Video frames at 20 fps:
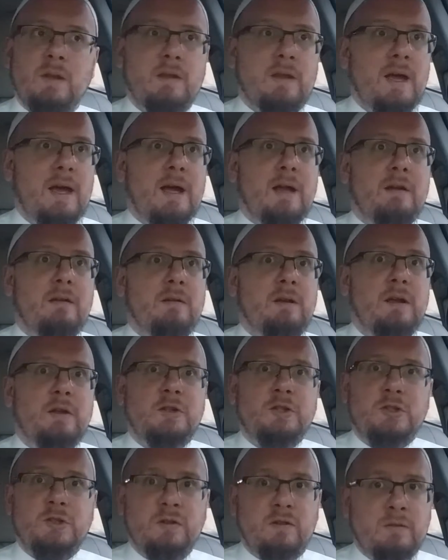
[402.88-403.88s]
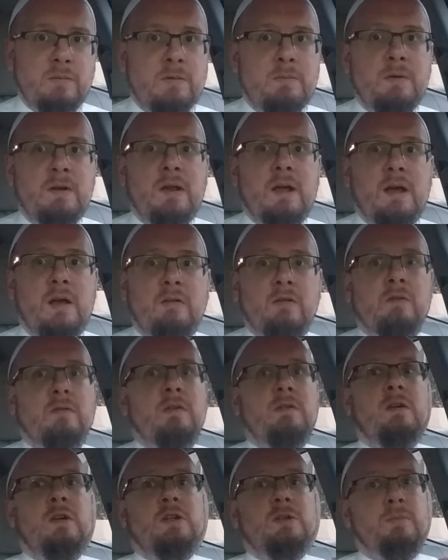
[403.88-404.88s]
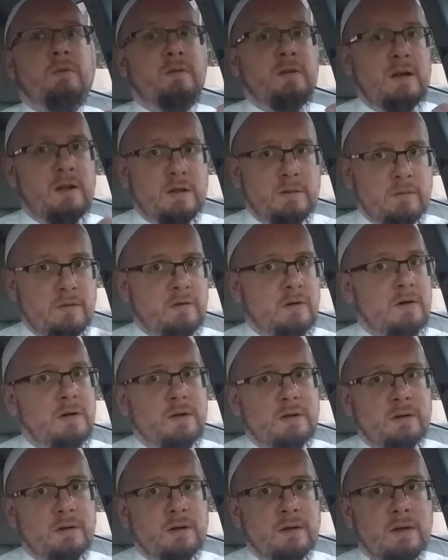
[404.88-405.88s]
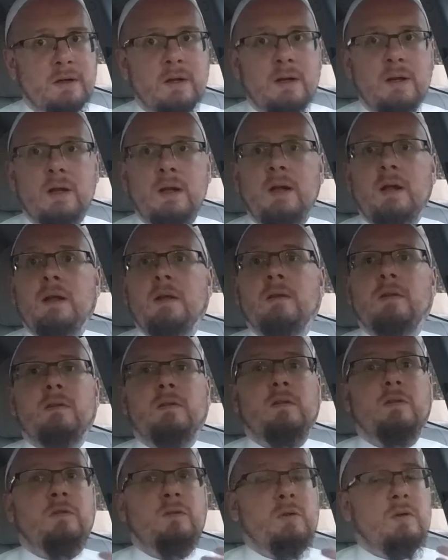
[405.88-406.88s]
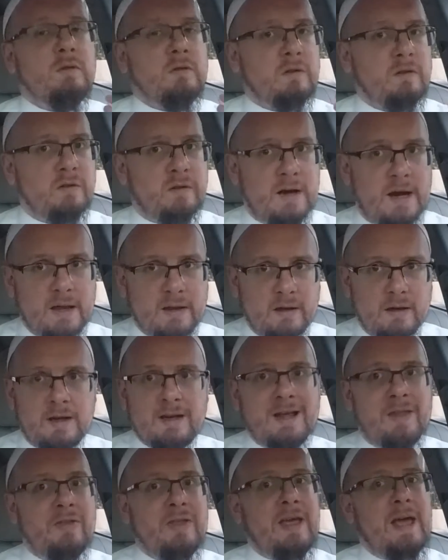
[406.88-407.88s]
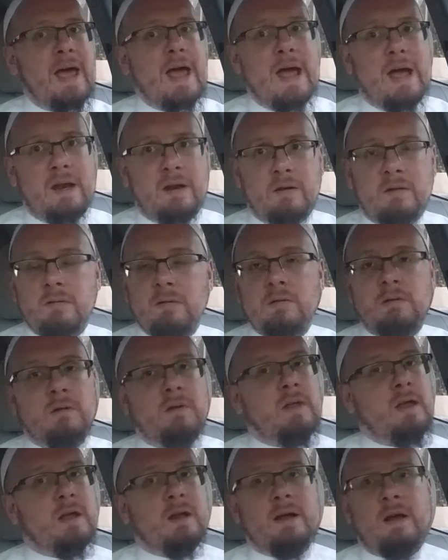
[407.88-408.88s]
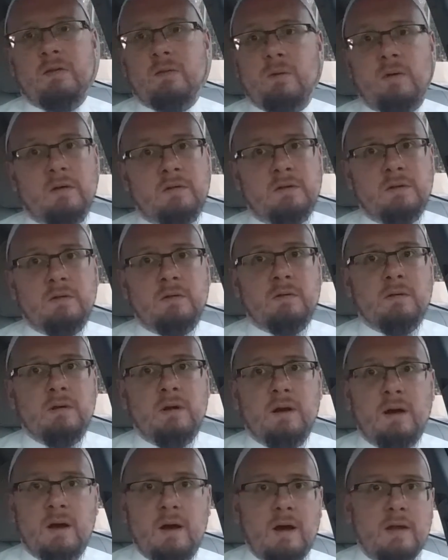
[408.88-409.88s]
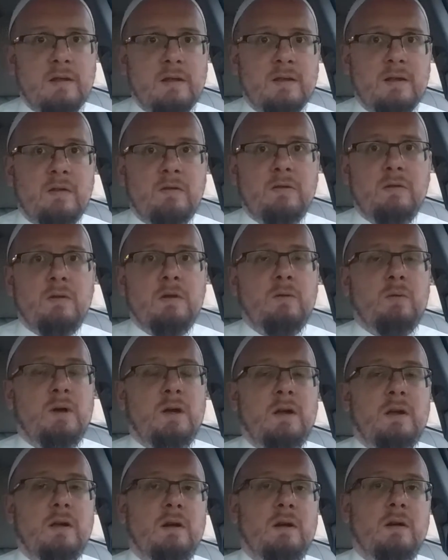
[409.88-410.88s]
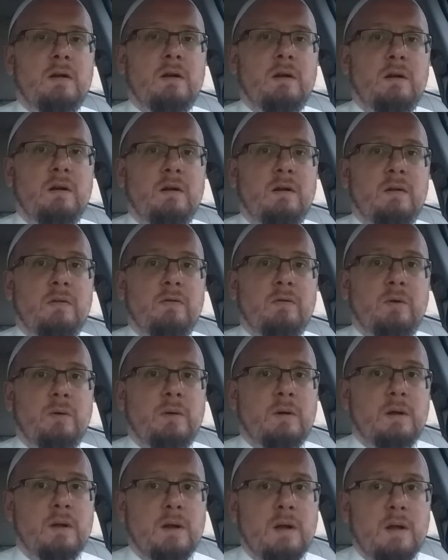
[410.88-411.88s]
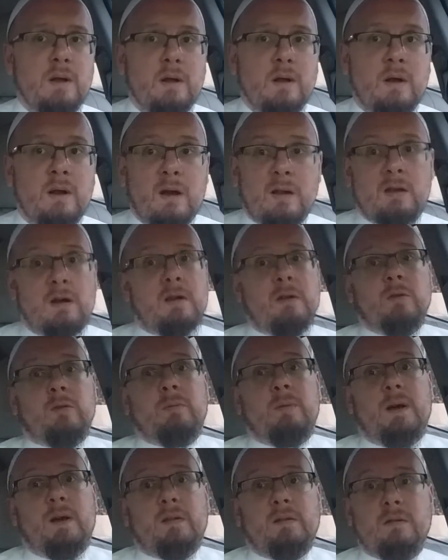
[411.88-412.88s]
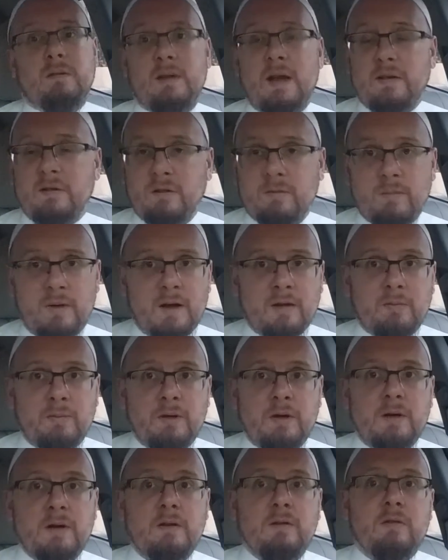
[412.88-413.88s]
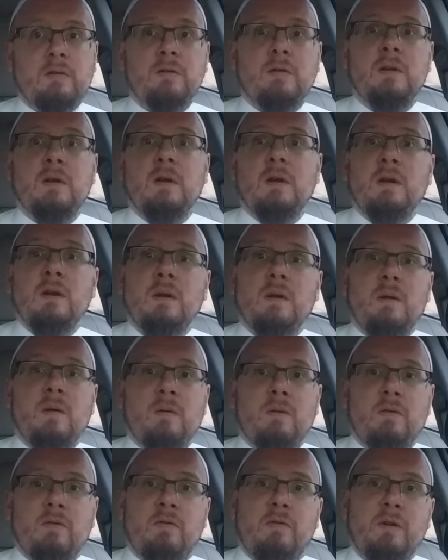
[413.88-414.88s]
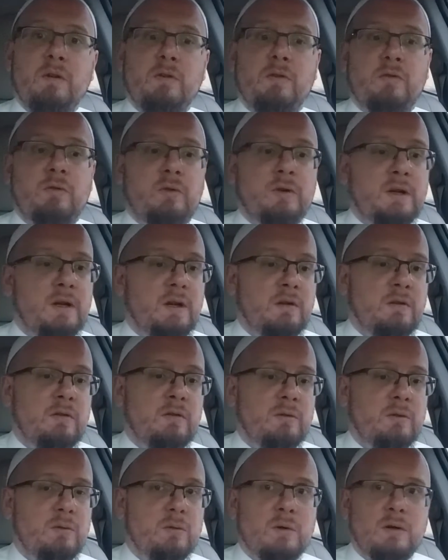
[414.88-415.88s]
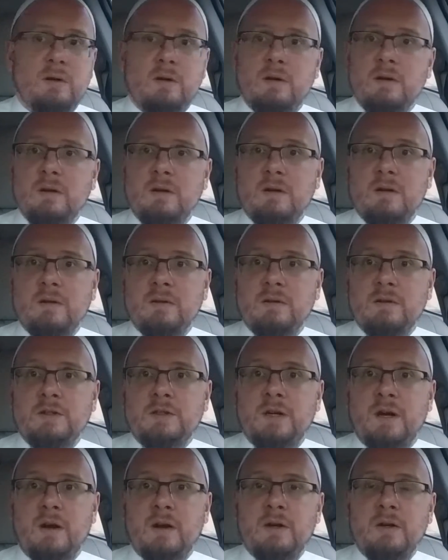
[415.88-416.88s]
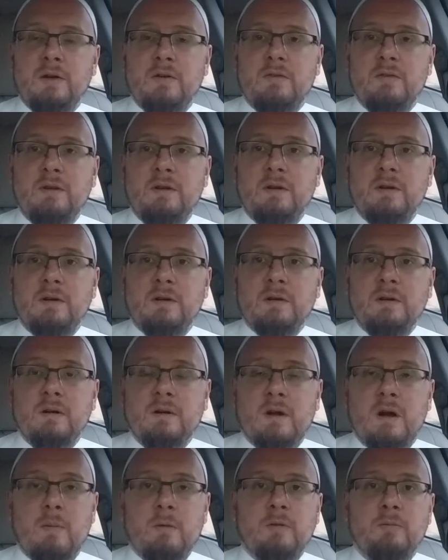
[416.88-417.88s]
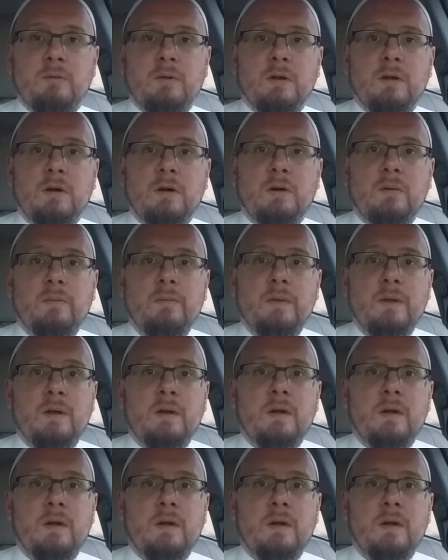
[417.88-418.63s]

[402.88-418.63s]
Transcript: then it should simply be a case of the teacher presenting the material, the students are silent, and at the end, they can ask questions. I think that's the only way forward, and Allah knows best. That's just my experience. Feel free to share your comments below,